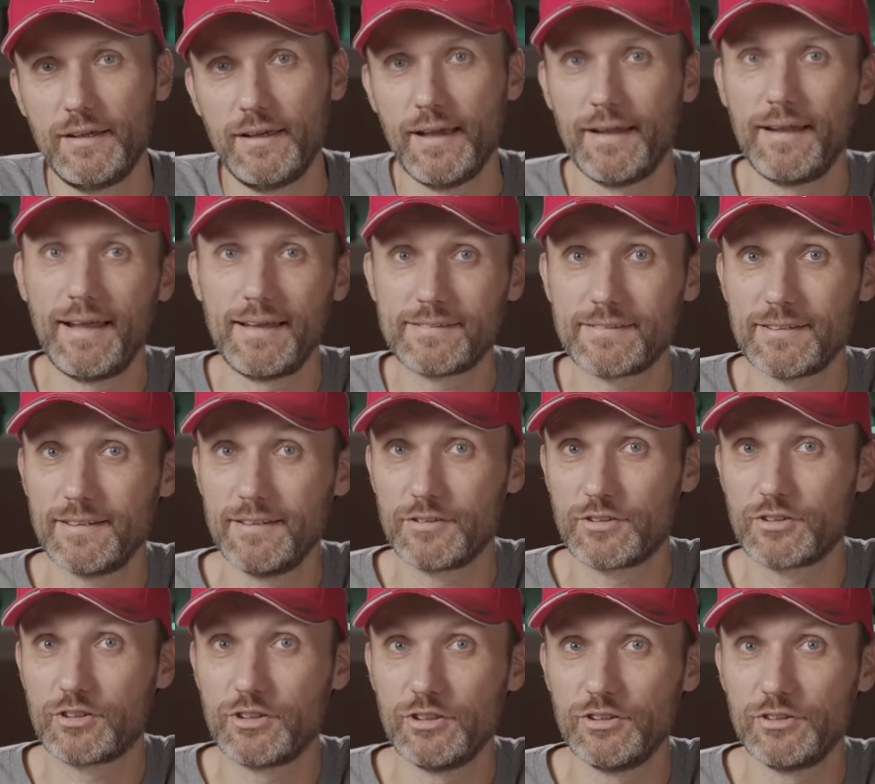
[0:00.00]
and i say
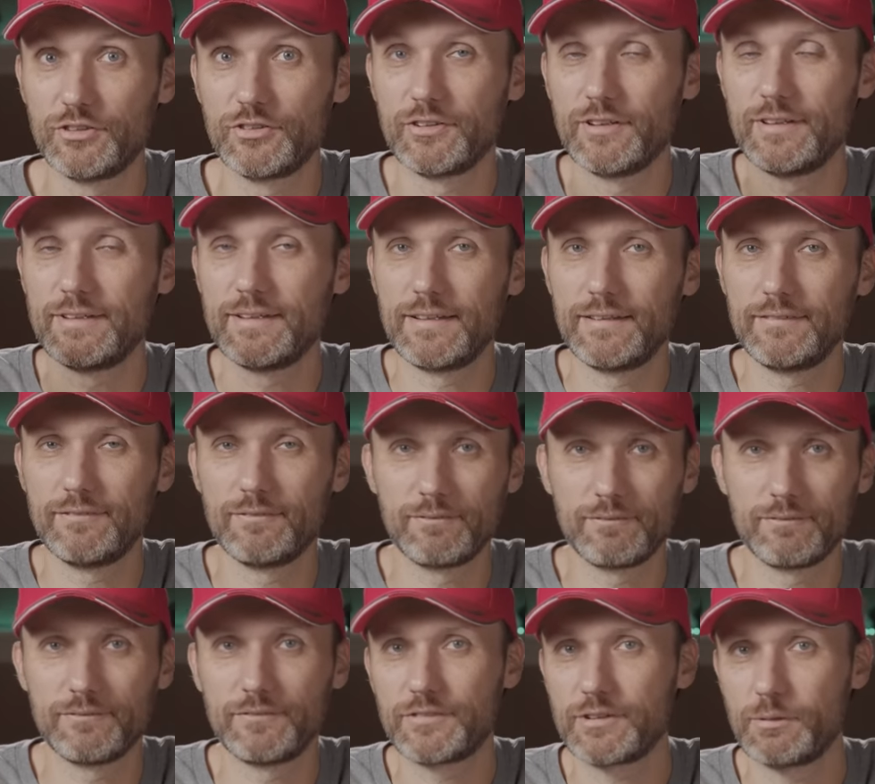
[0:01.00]
it's good and then
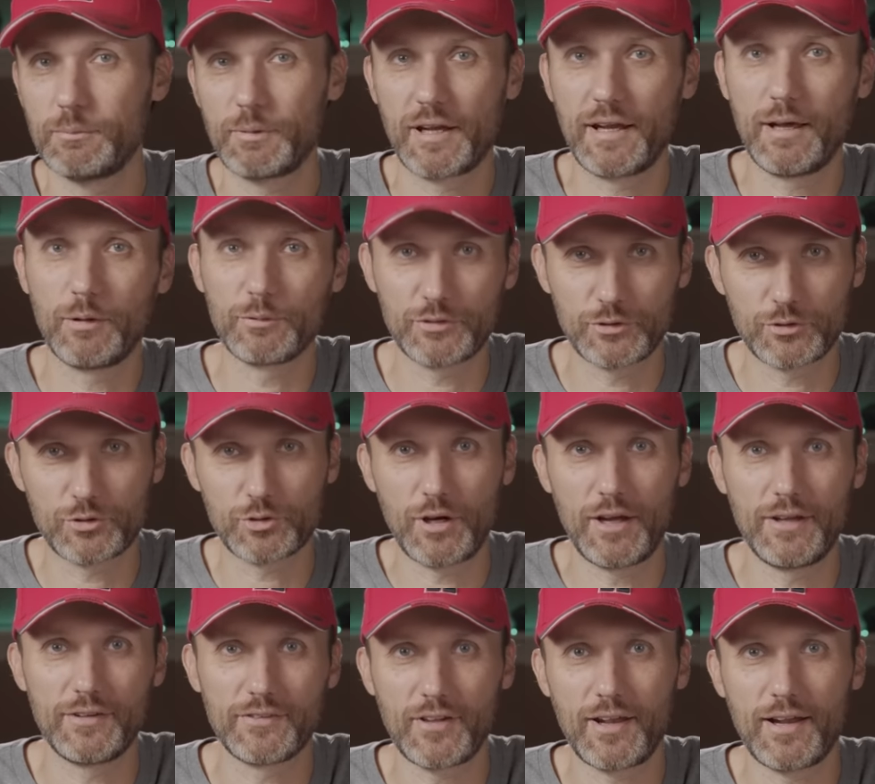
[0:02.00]
somebody out there
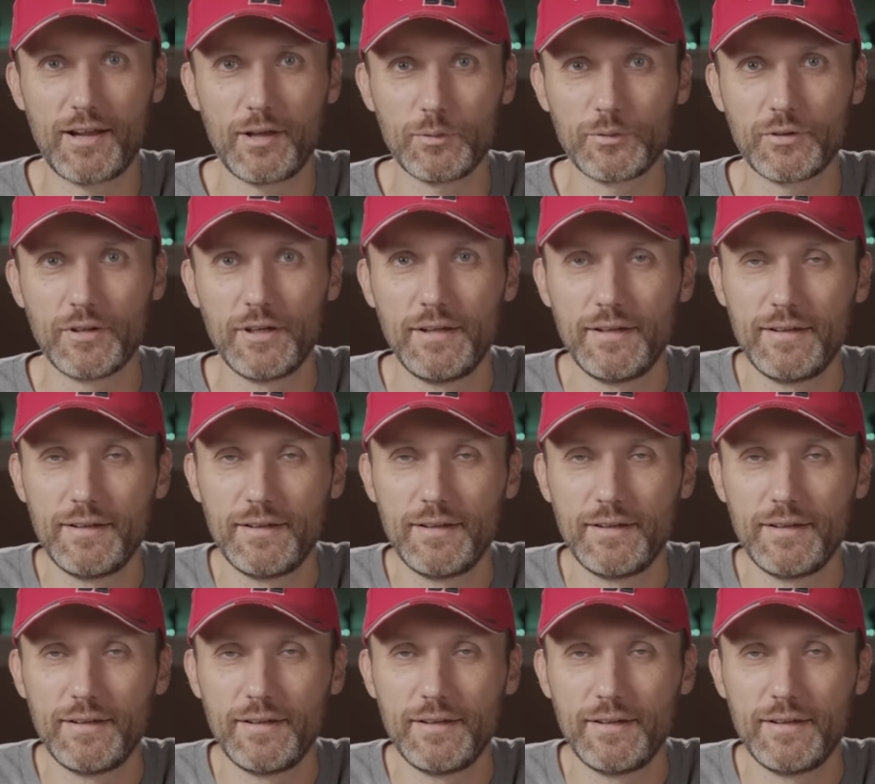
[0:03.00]
tries it out